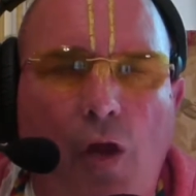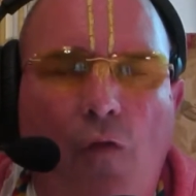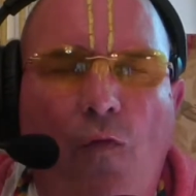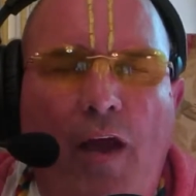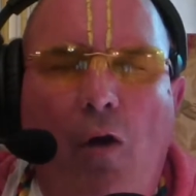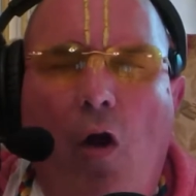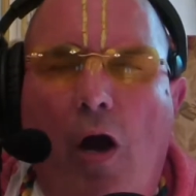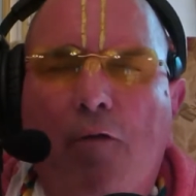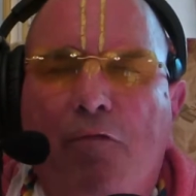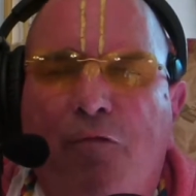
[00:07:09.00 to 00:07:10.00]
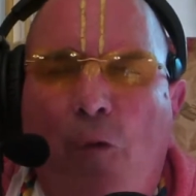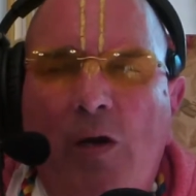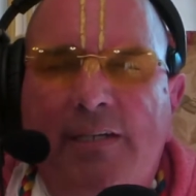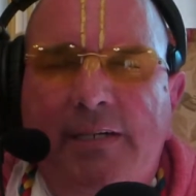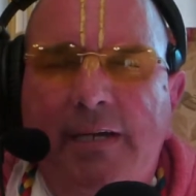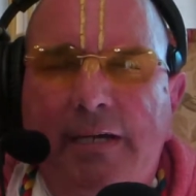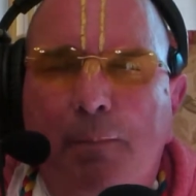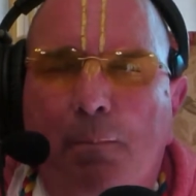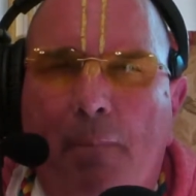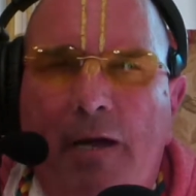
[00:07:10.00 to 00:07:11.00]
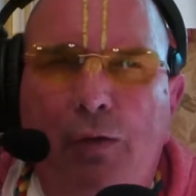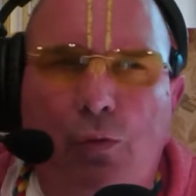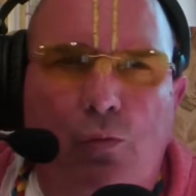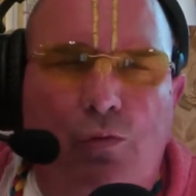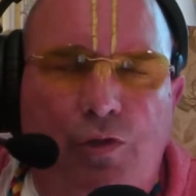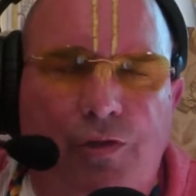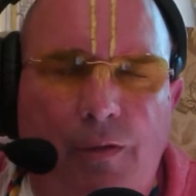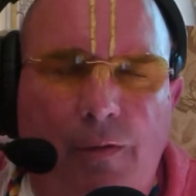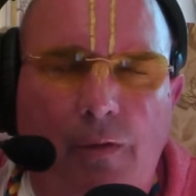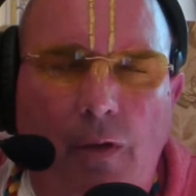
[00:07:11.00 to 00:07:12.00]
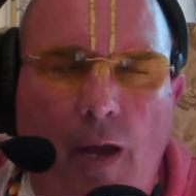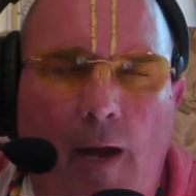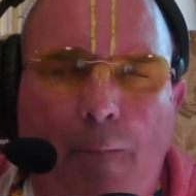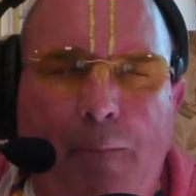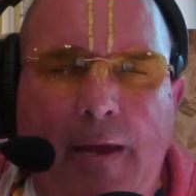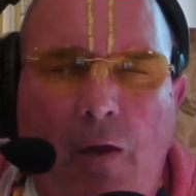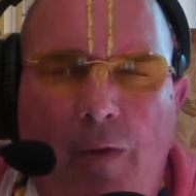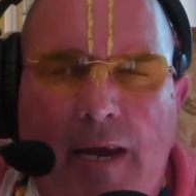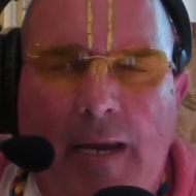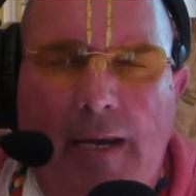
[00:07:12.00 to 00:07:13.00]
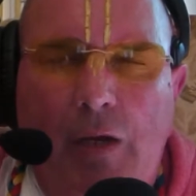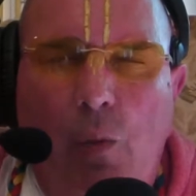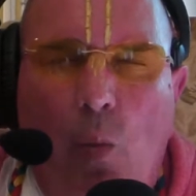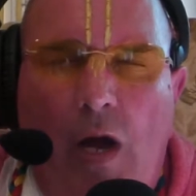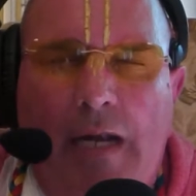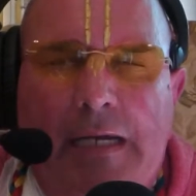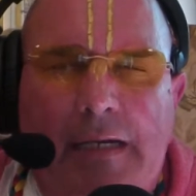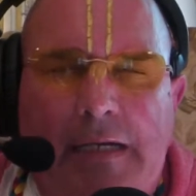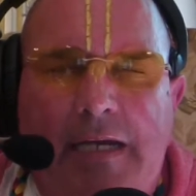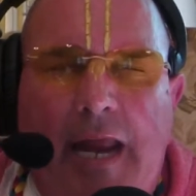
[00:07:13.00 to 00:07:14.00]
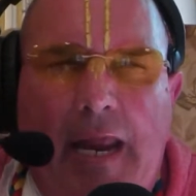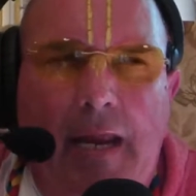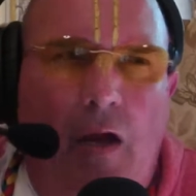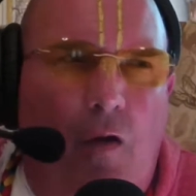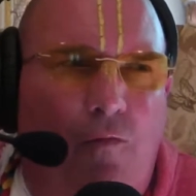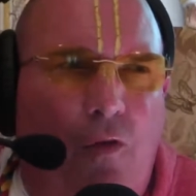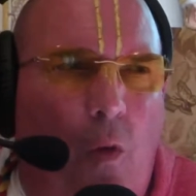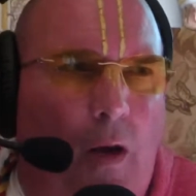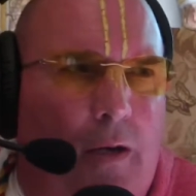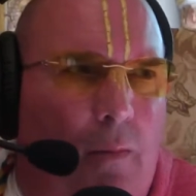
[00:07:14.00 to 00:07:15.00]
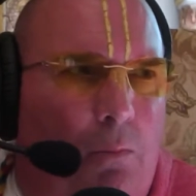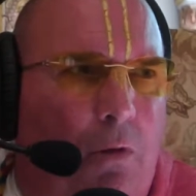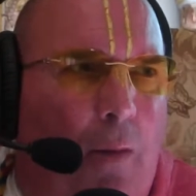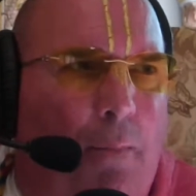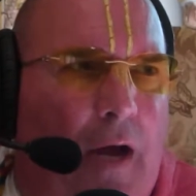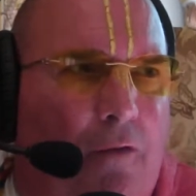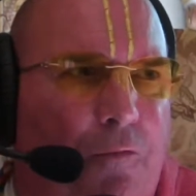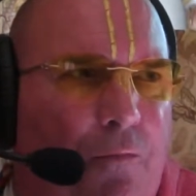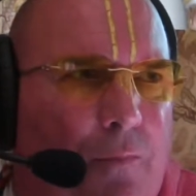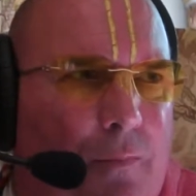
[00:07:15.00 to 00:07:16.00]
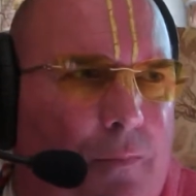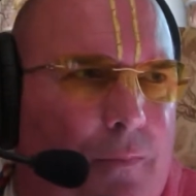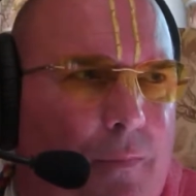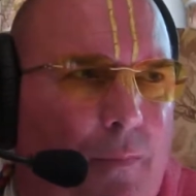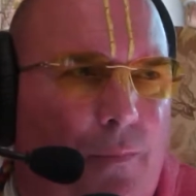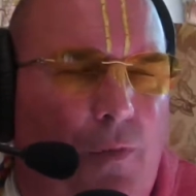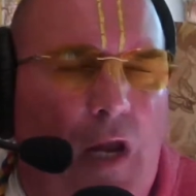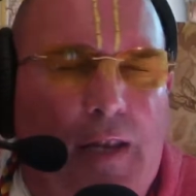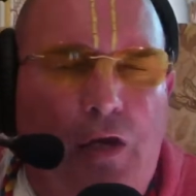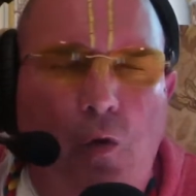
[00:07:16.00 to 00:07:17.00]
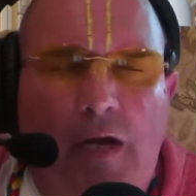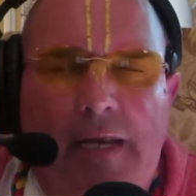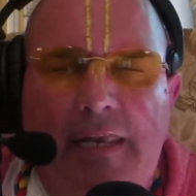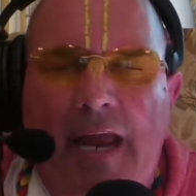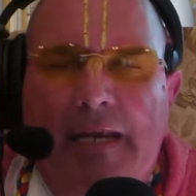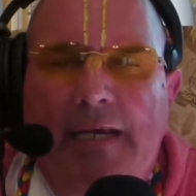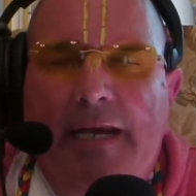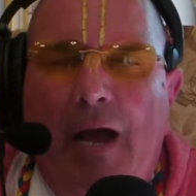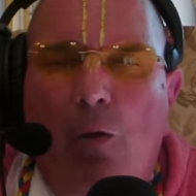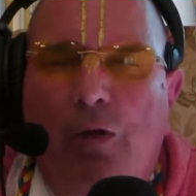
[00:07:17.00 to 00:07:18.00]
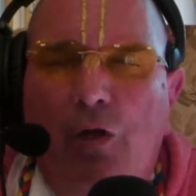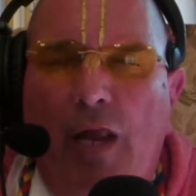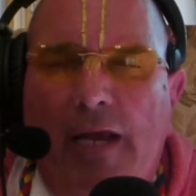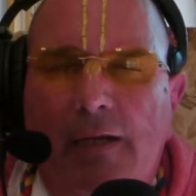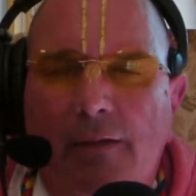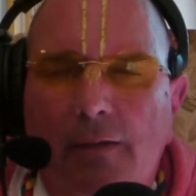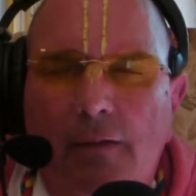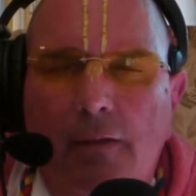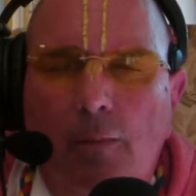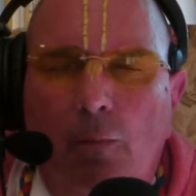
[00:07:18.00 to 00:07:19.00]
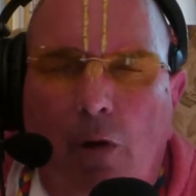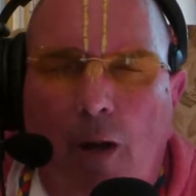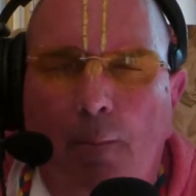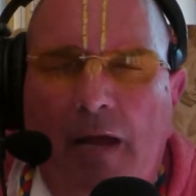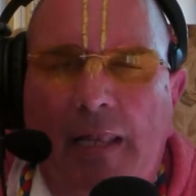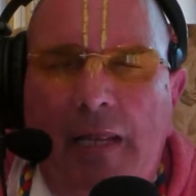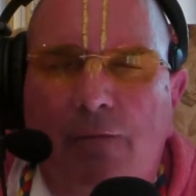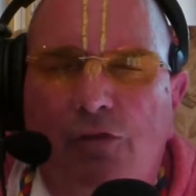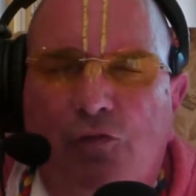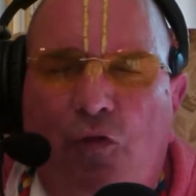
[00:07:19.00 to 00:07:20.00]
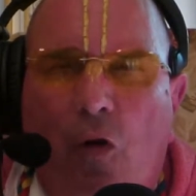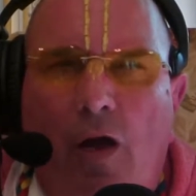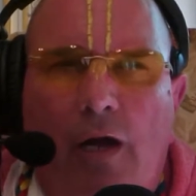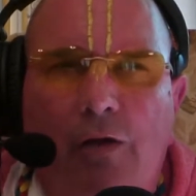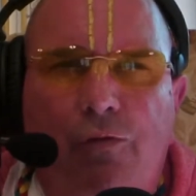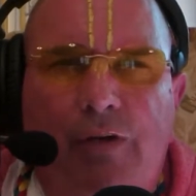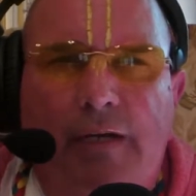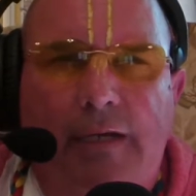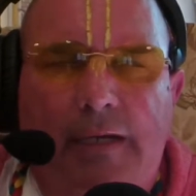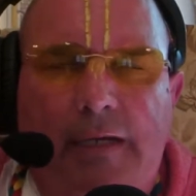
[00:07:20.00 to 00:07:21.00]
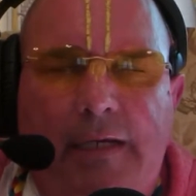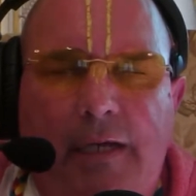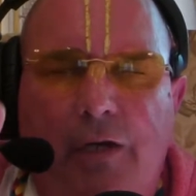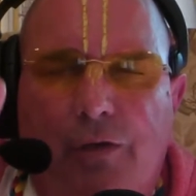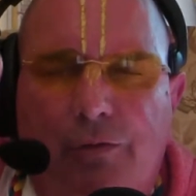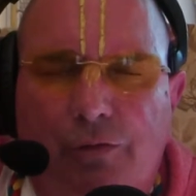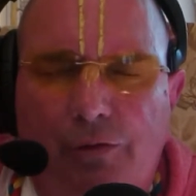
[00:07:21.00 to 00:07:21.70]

there are 14 Manus appearing in one day of Lord Brahma. And you can then calculate. Brahma lives for 100 years,